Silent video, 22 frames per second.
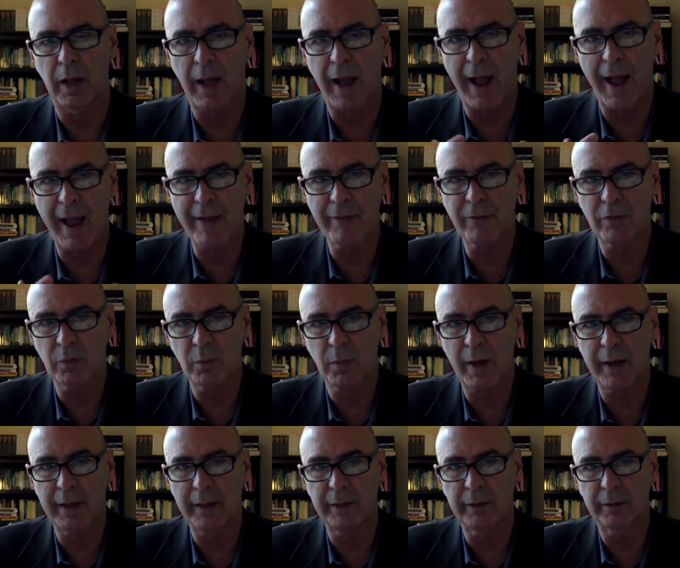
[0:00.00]
I have a
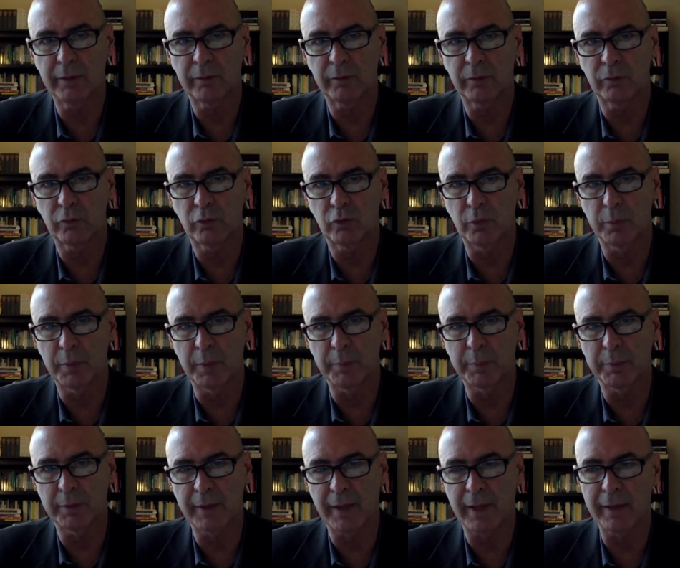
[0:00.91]
right to be
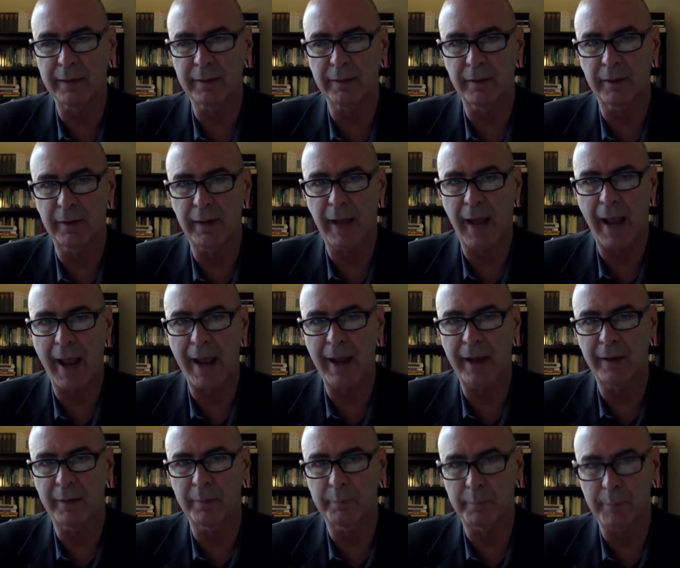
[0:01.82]
protected
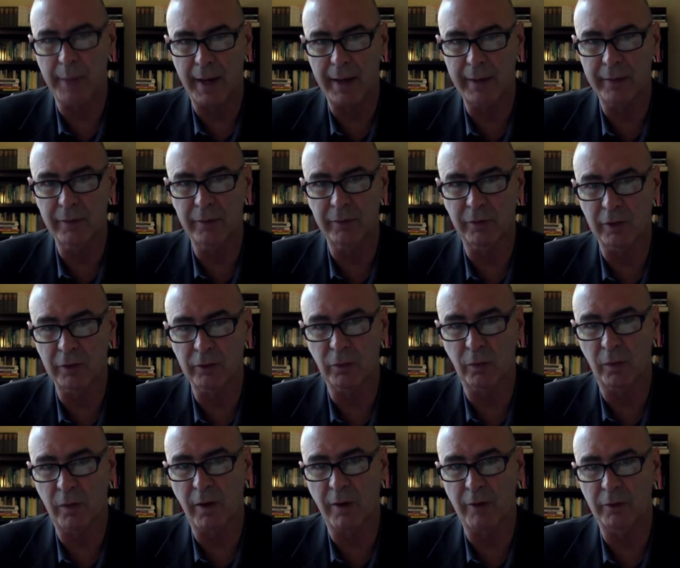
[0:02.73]
by the
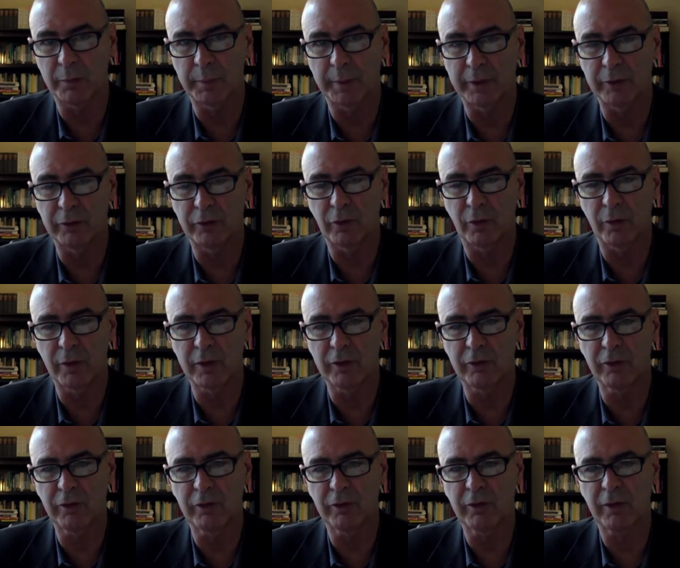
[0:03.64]
central government. So
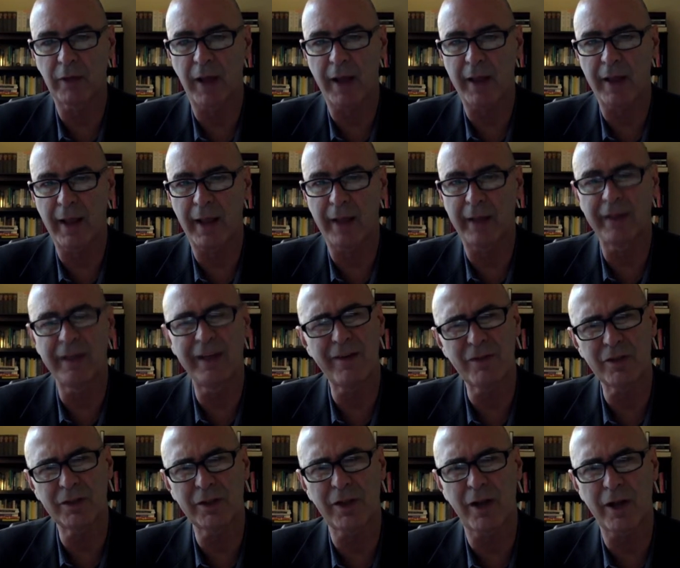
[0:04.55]
he
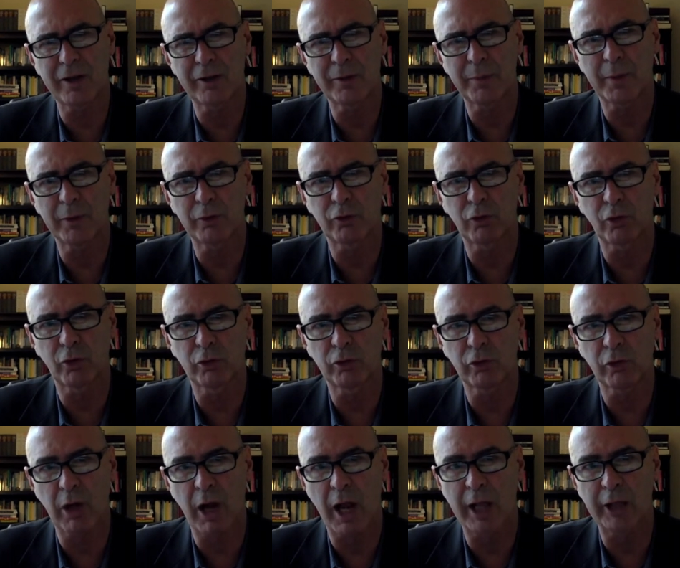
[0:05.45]
never talks about
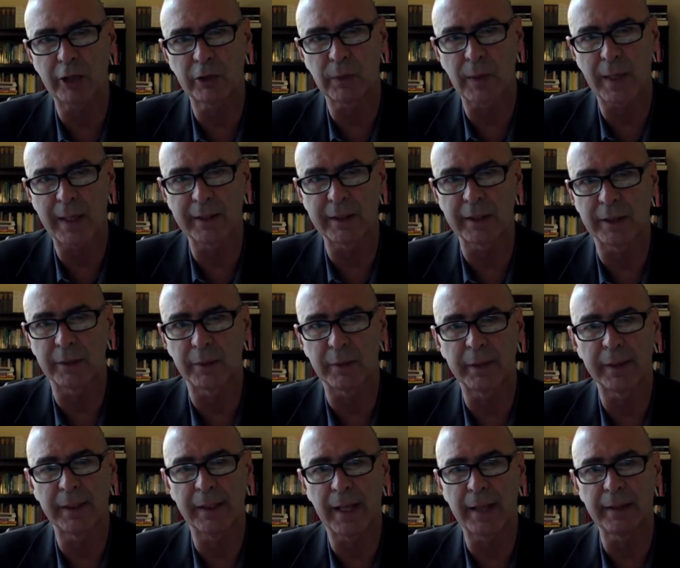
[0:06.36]
social contract
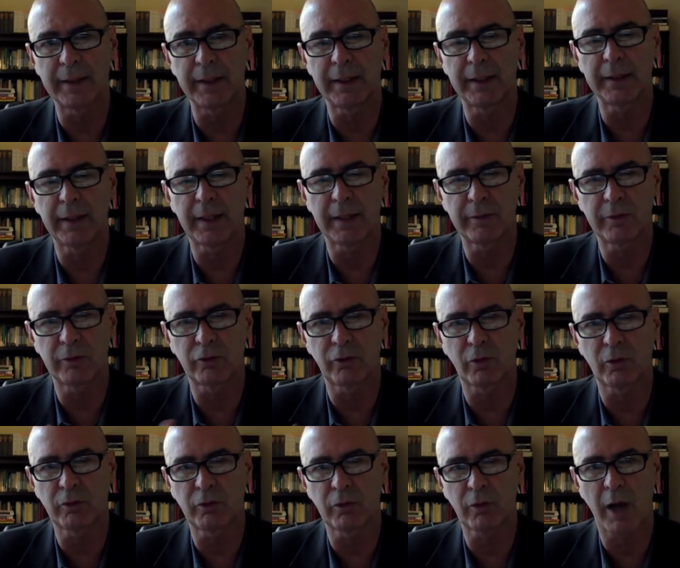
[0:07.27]
theory, and I think that the
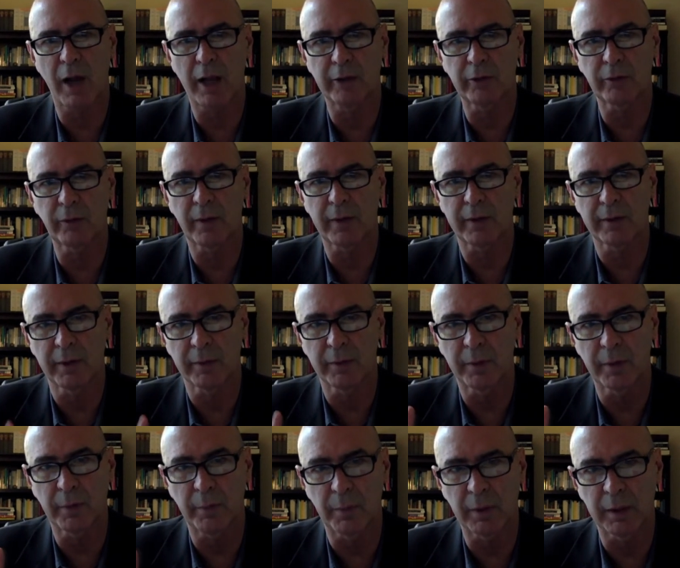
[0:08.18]
social contract
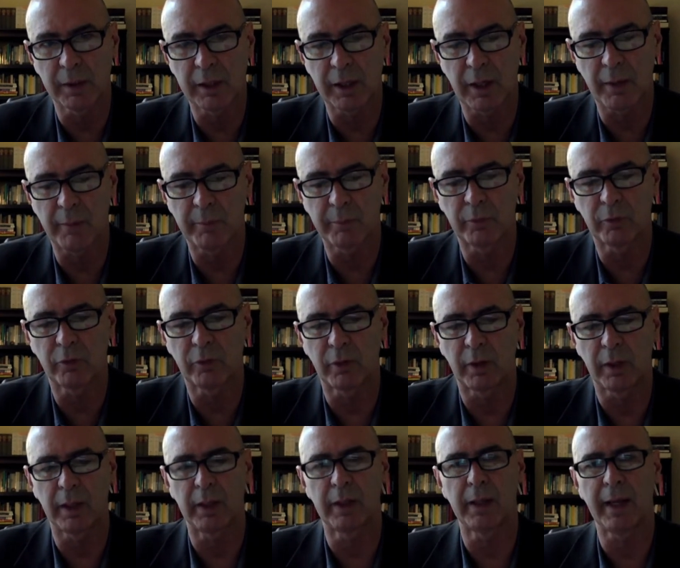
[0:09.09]
theory really comes
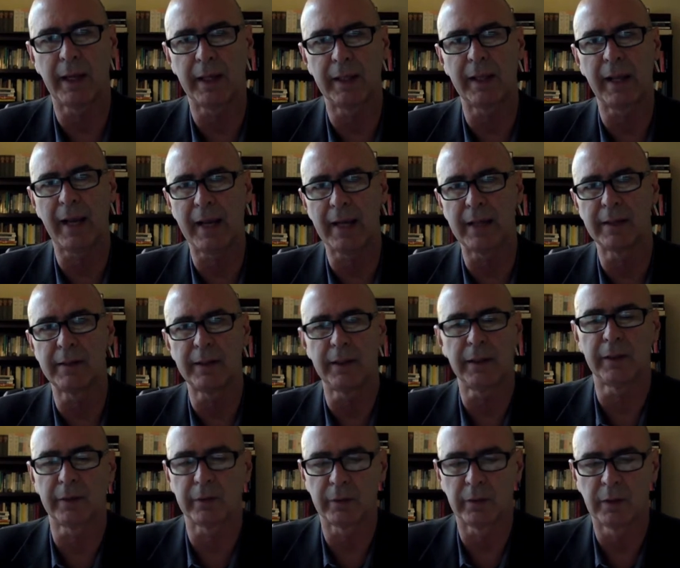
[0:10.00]
in
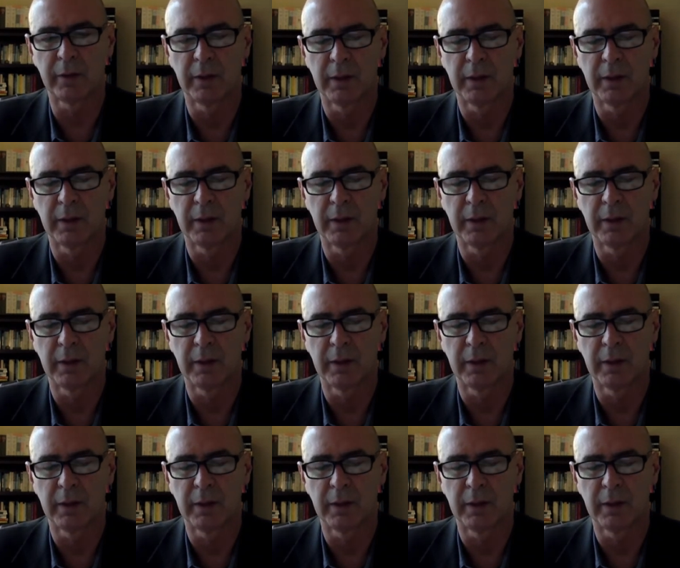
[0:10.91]
handy here.